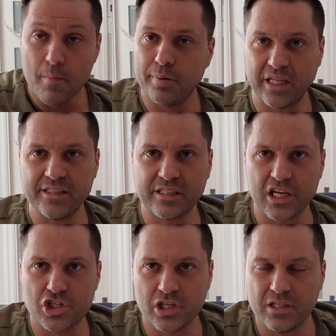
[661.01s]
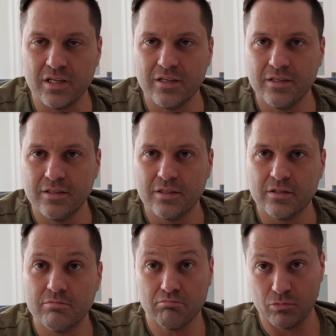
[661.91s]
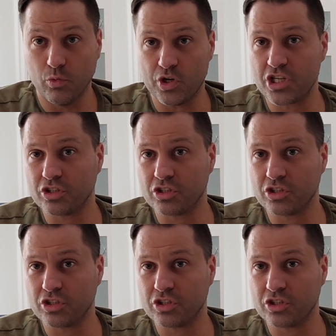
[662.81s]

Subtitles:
PlayStation, which is